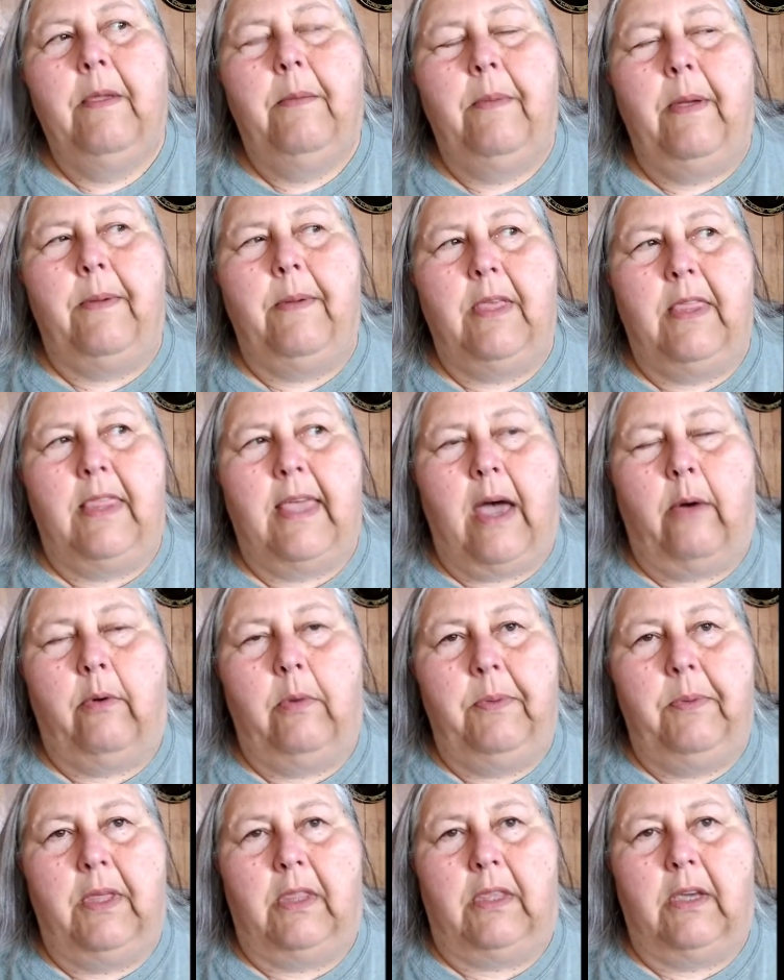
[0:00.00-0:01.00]
Maybe that
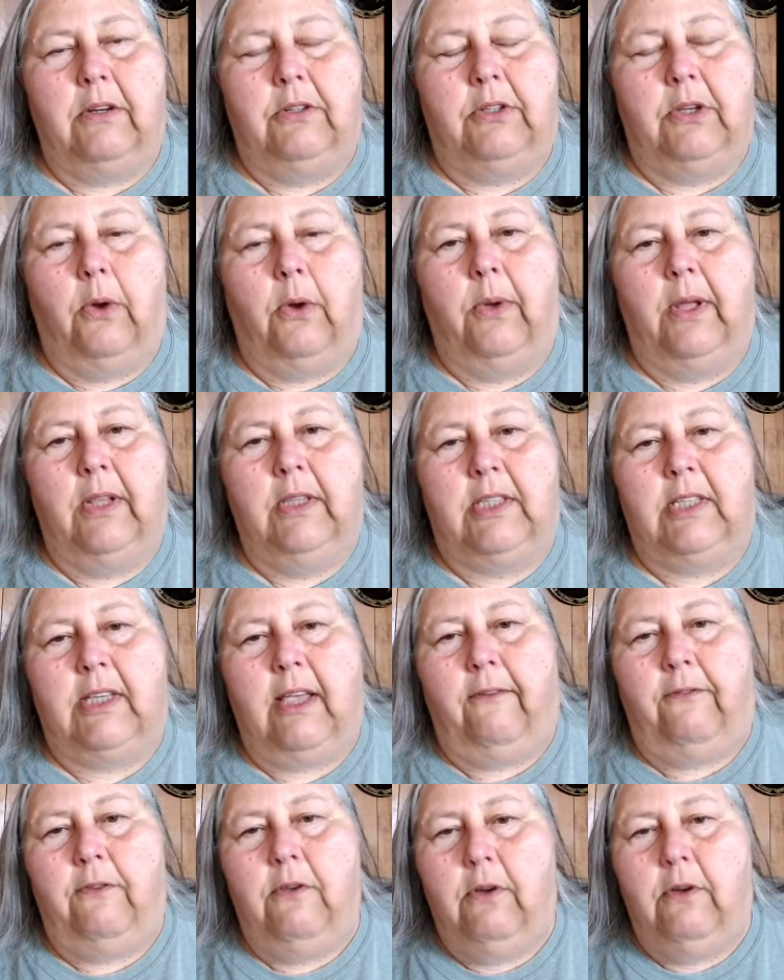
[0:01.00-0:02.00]
would be a thing too, and
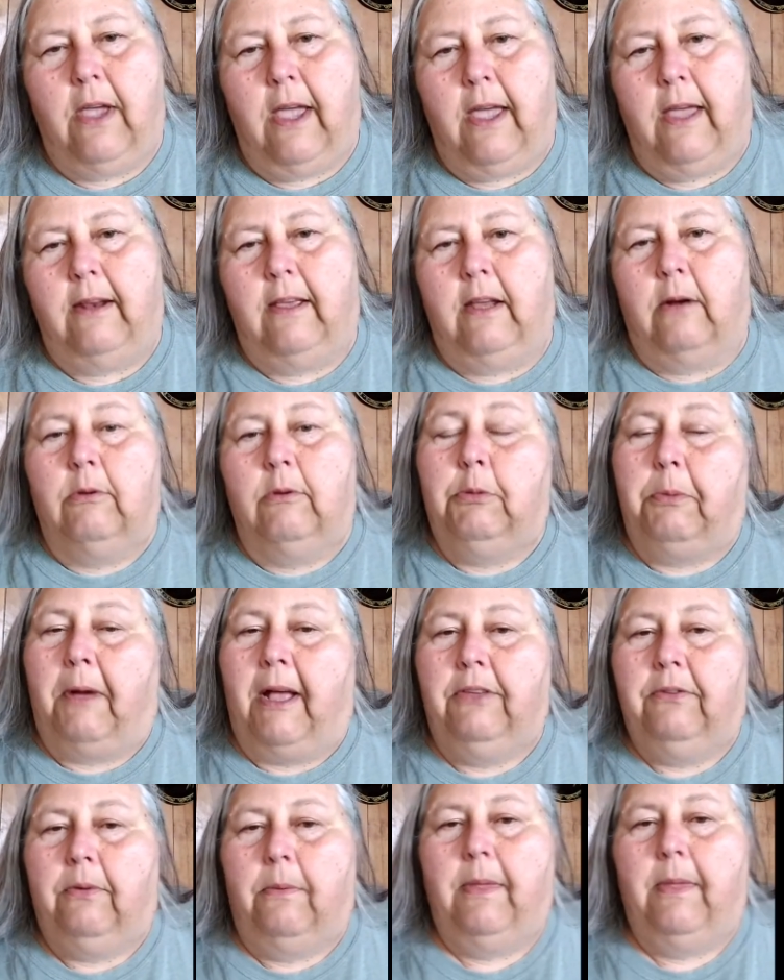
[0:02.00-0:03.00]
see if you can get a
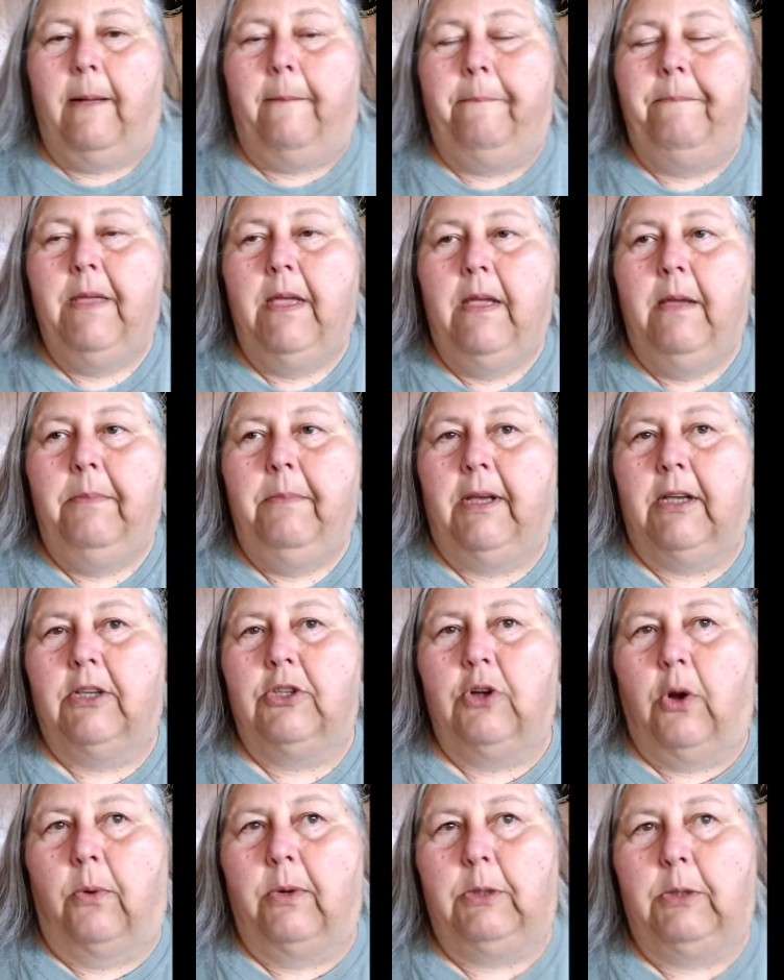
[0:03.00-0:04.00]
response from them.
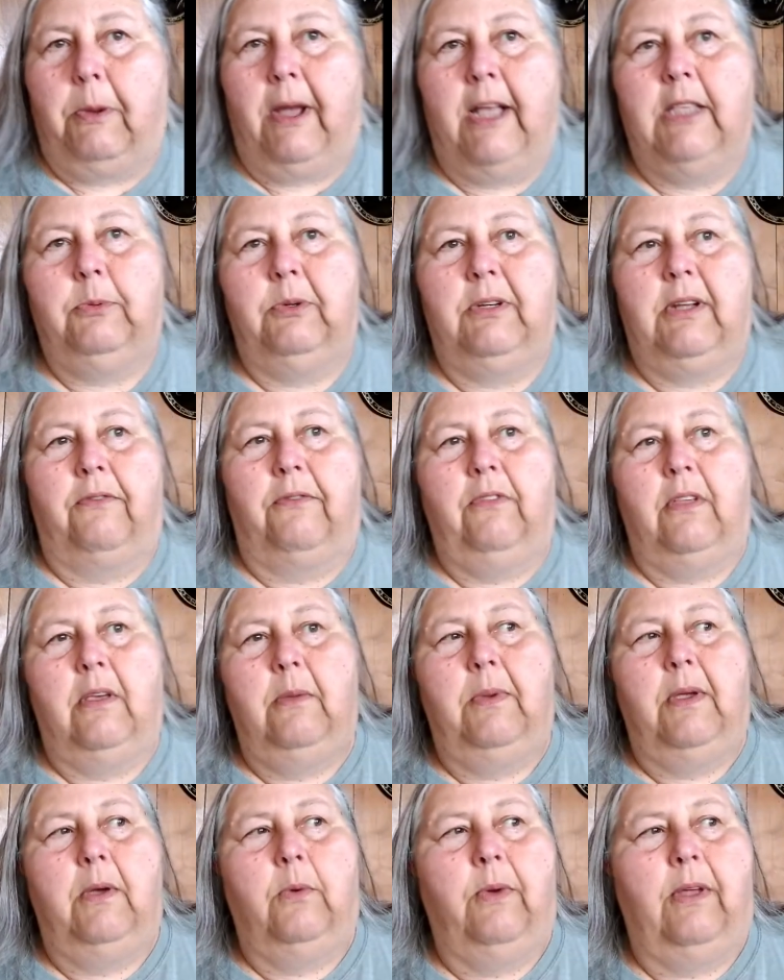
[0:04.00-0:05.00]
Because no response would definitely
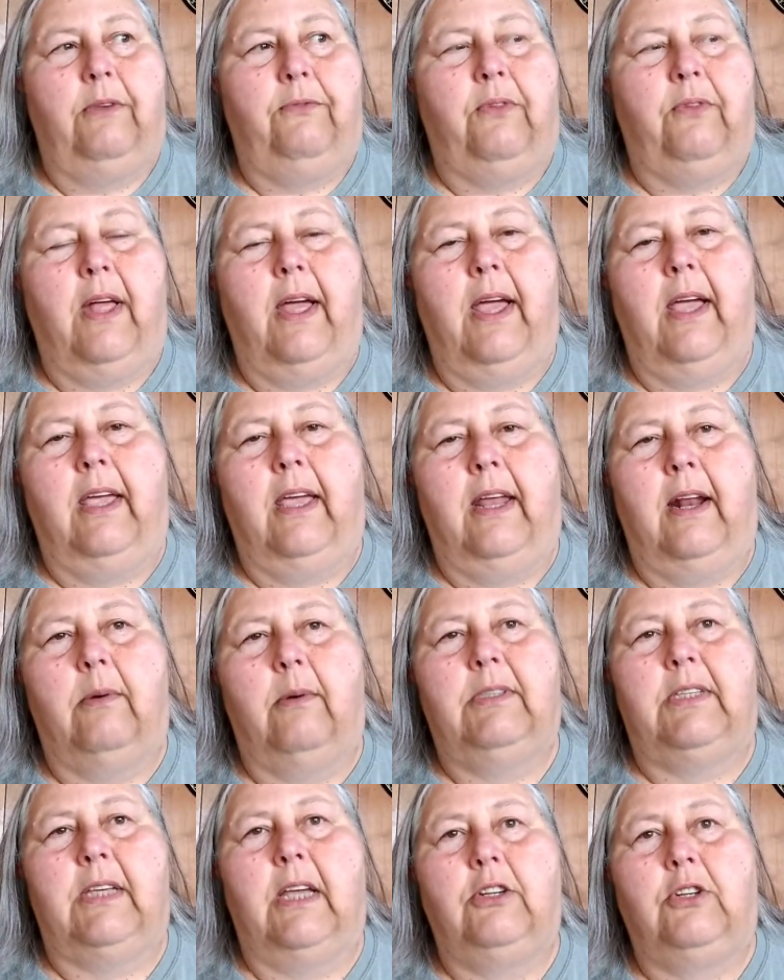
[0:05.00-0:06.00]
be a red flag, and I
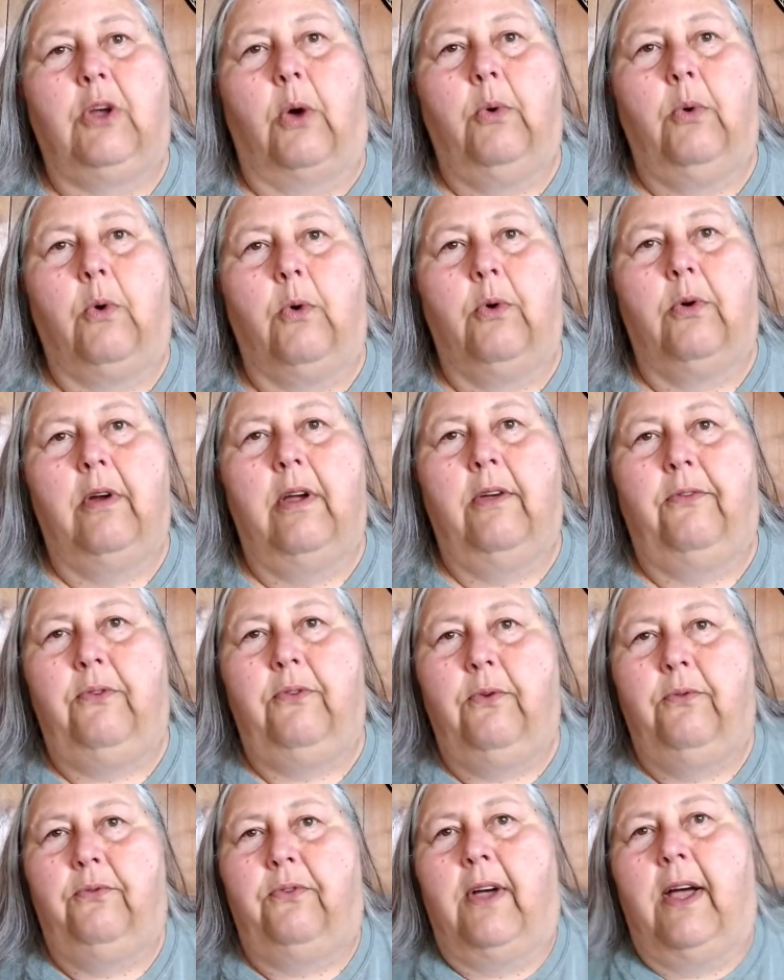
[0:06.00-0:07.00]
would say don't order if
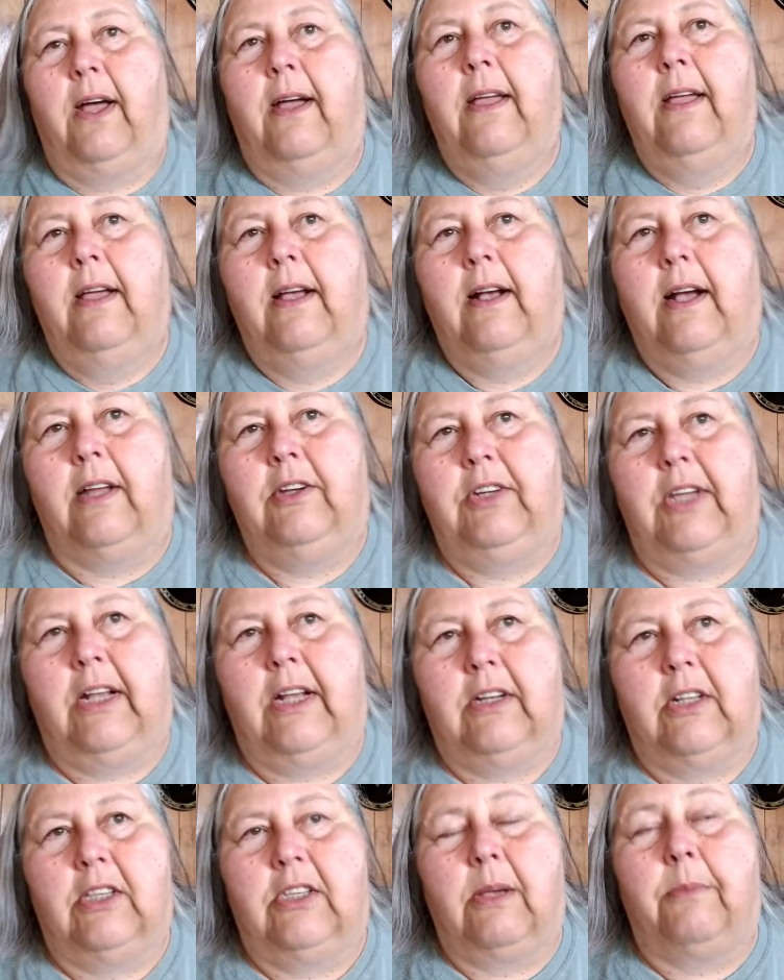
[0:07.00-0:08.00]
you've uh,
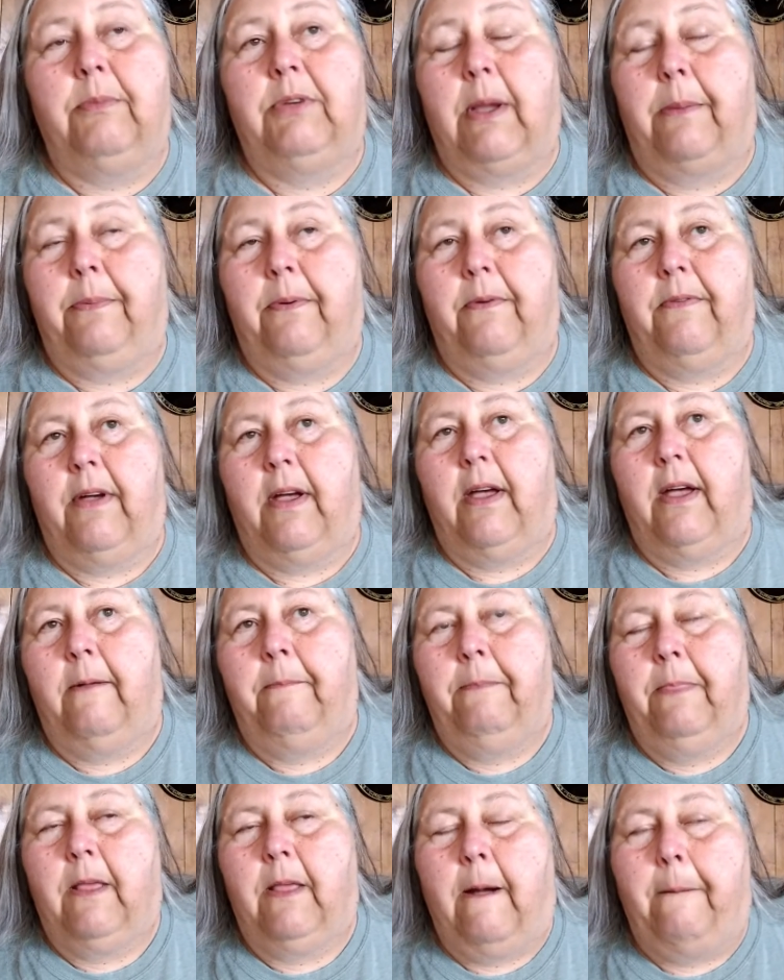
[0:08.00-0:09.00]
contacted some type of a
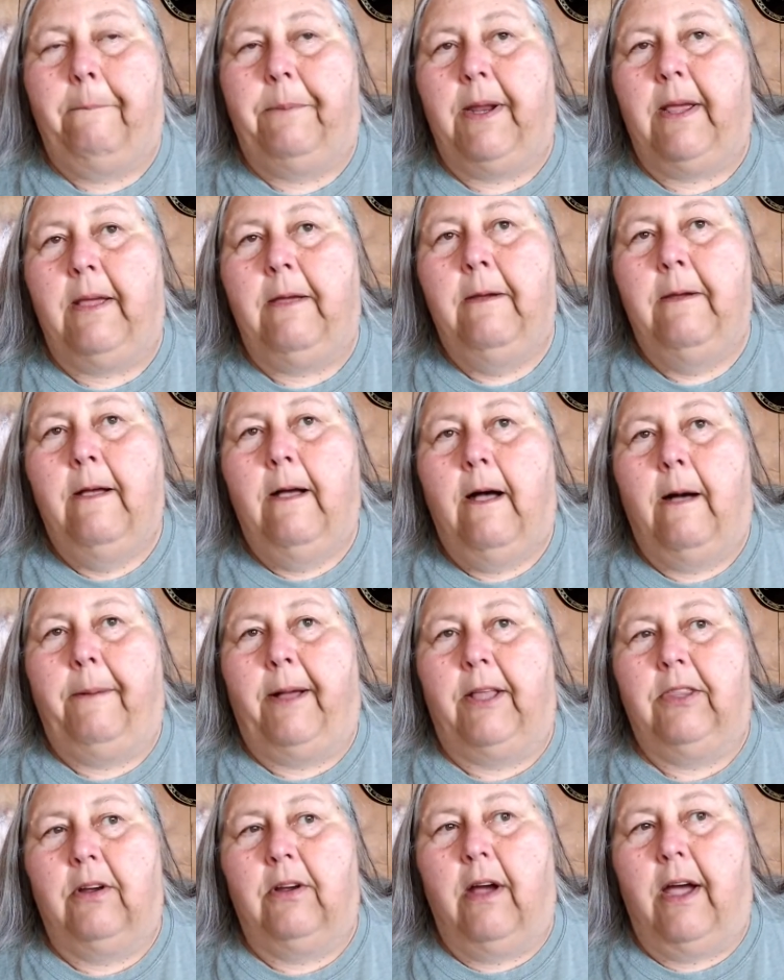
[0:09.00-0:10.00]
company
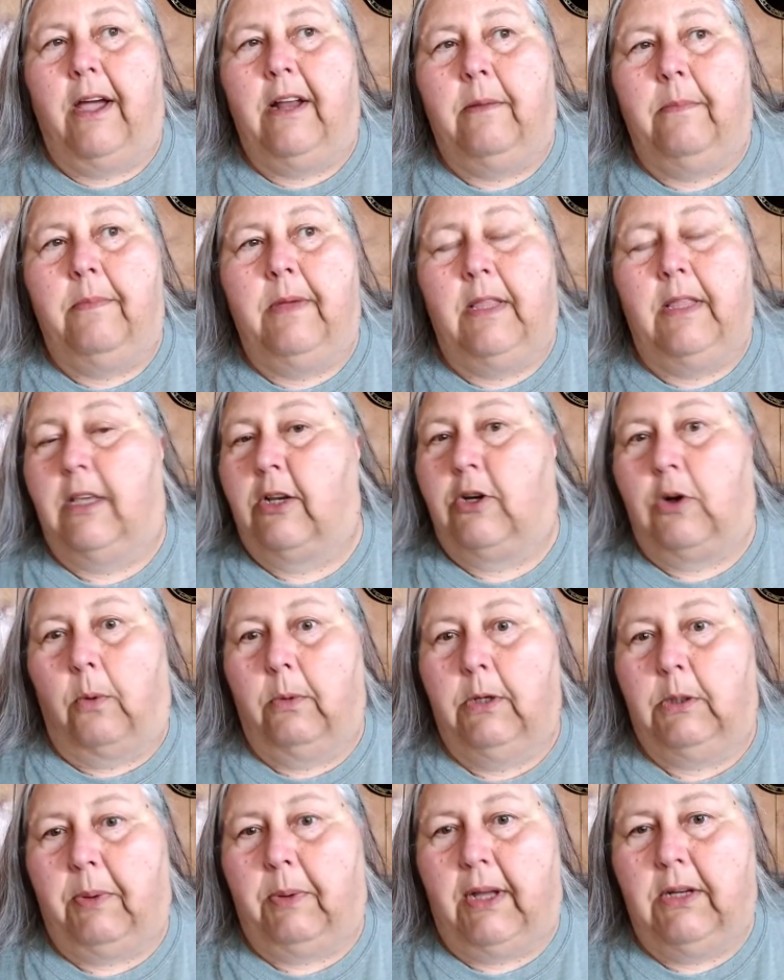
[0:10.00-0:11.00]
about their item and they don't
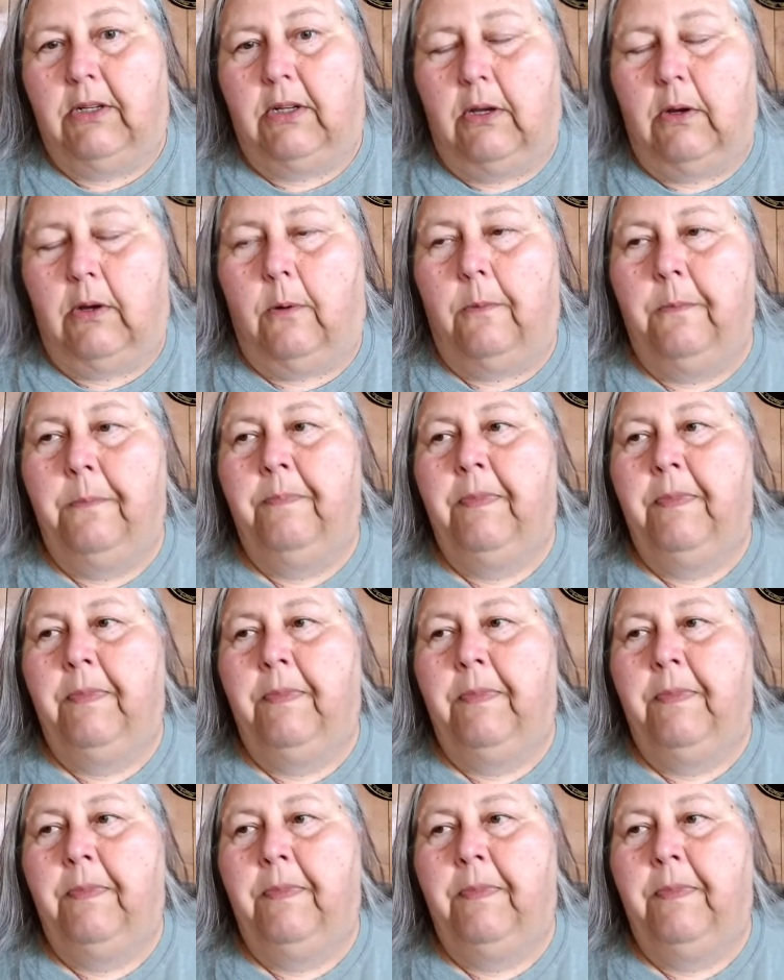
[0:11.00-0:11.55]
respond to you.